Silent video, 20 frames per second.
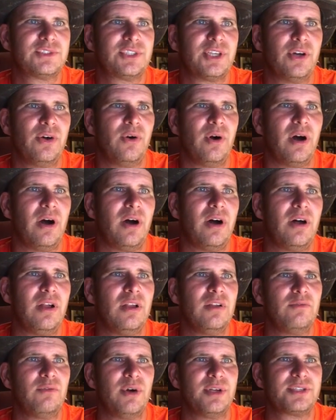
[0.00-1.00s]
So
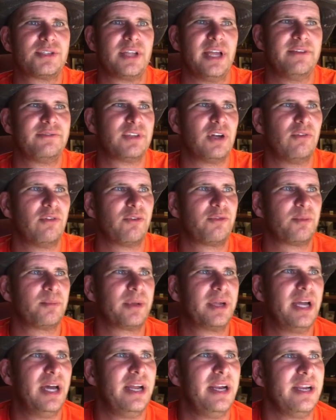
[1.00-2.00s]
all of what's left over
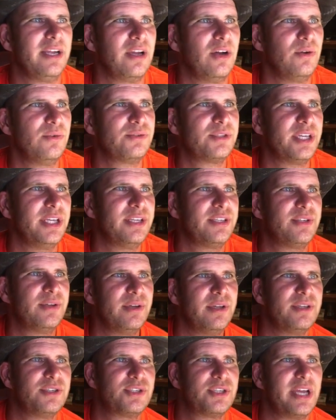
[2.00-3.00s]
from cutting goes
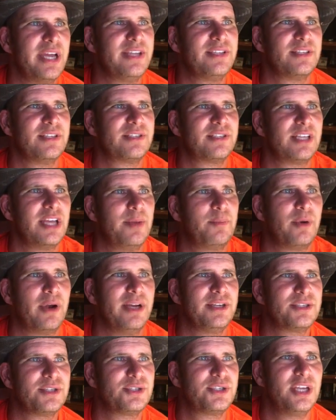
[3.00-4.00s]
into it, shakes it,
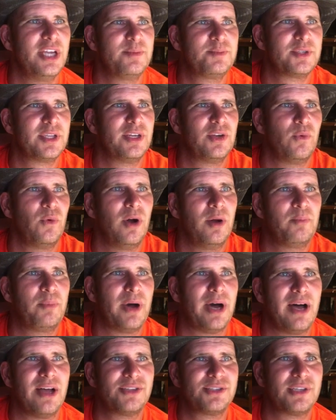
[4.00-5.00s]
separates it, chips into one
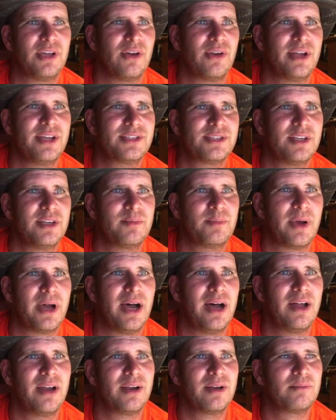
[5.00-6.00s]
pile, sawdust in a
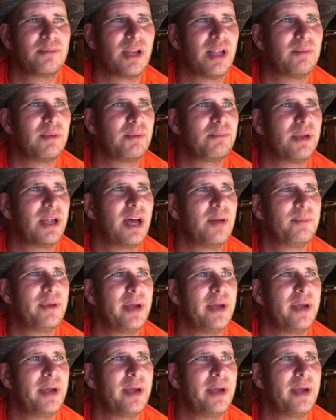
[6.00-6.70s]
pile, and blah, blah, blah.